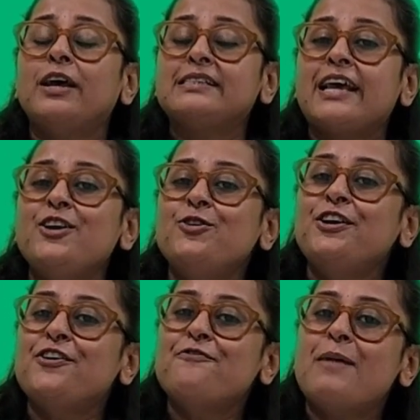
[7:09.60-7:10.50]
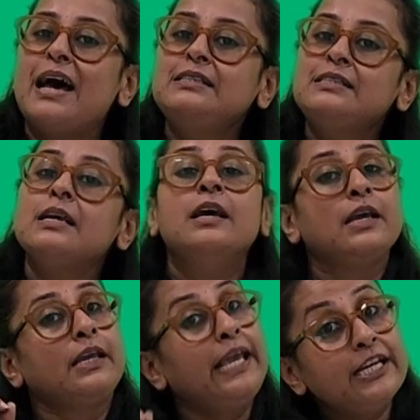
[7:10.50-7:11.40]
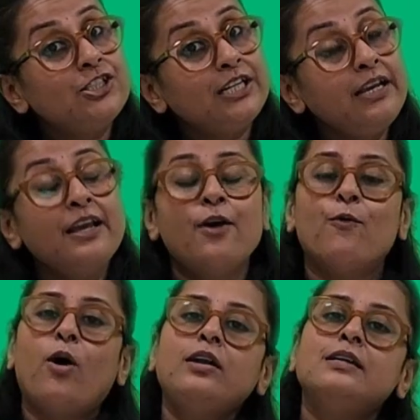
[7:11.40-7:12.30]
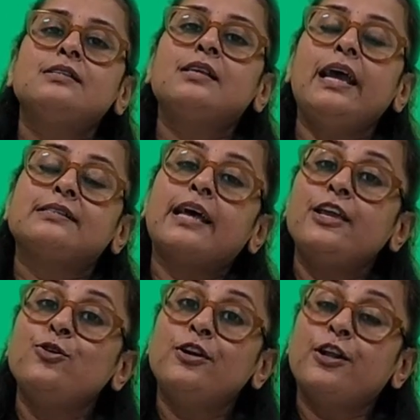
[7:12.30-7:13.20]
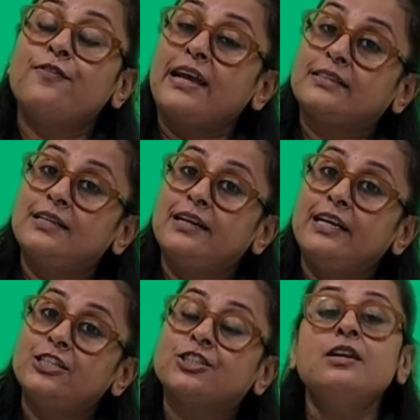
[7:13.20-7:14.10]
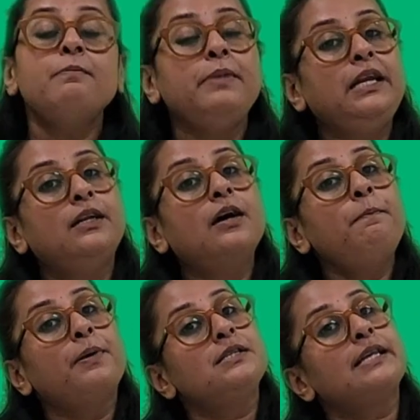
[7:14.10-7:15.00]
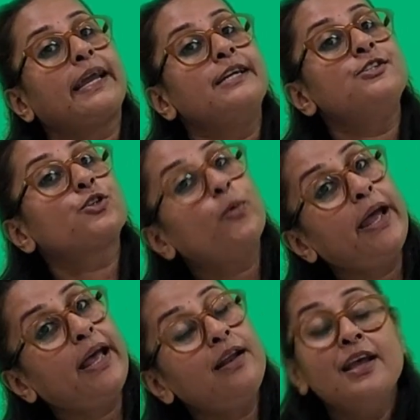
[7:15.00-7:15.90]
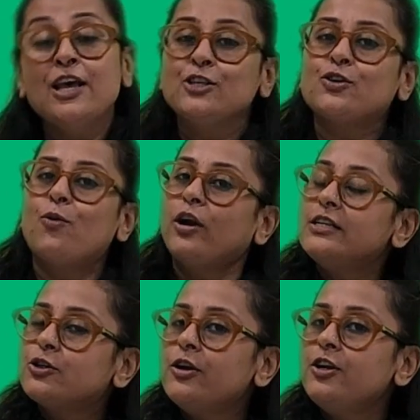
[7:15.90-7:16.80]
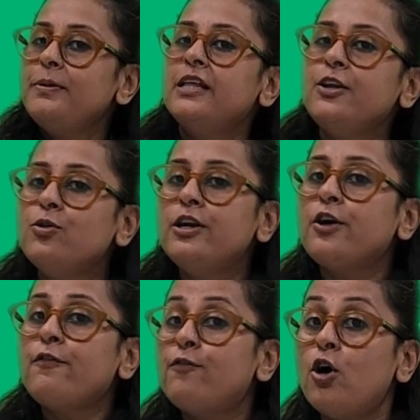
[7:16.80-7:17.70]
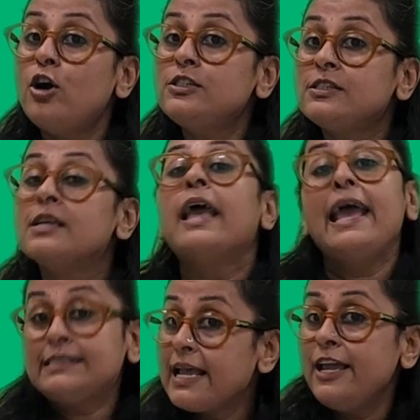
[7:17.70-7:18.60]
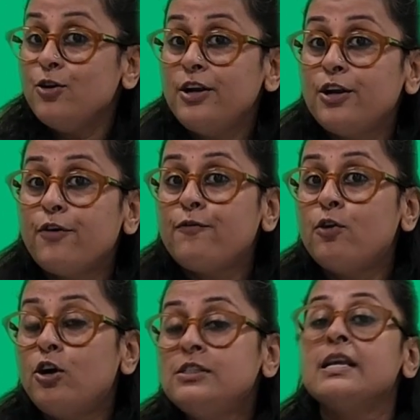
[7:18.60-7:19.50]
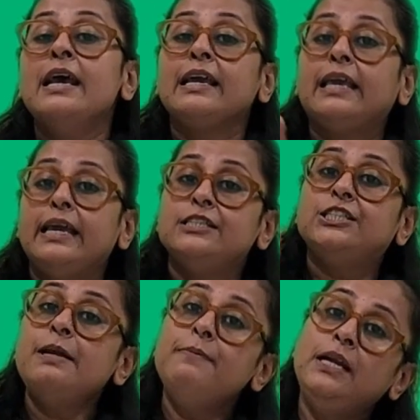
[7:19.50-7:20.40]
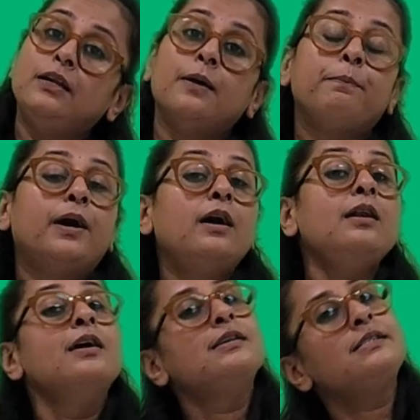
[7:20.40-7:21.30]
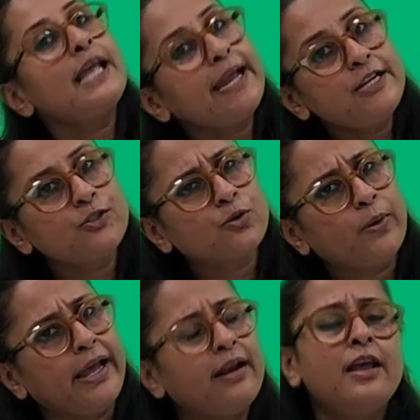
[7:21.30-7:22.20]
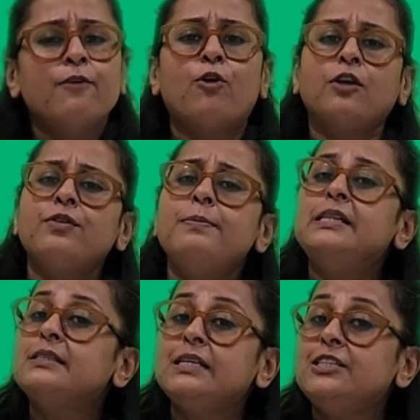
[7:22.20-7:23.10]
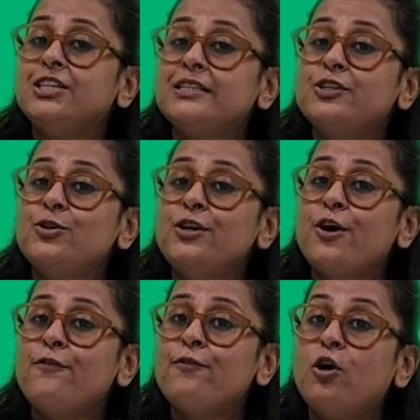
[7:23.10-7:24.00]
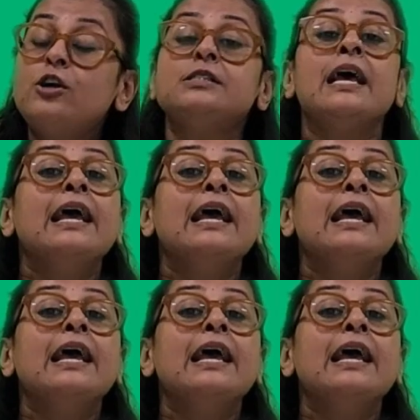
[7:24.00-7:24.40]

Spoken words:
SI unit of mass? Kg. What is the SI unit of acceleration? Meter per second square. So what is going to be the unit of force? SI unit of force? Kg meter per second square. What will be the CGS unit of force?